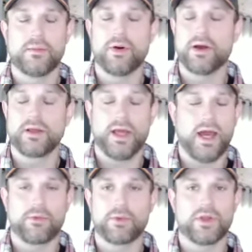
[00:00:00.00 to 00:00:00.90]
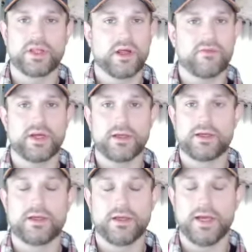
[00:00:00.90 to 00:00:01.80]
But yeah, I really love it.
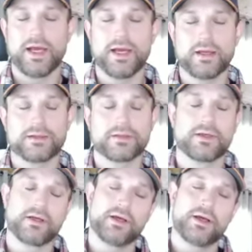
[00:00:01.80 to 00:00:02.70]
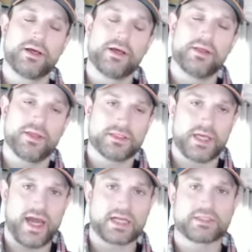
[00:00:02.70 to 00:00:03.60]
And
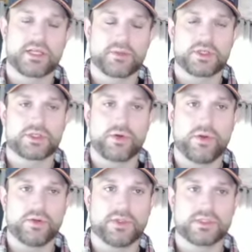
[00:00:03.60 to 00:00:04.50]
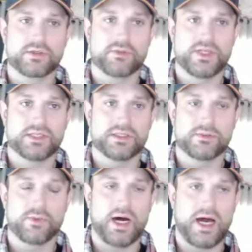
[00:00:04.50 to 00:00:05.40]
this axe that I'm going to show you is the
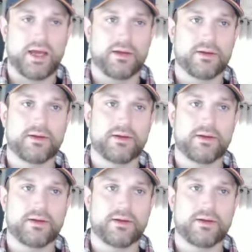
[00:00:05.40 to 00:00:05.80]
reason why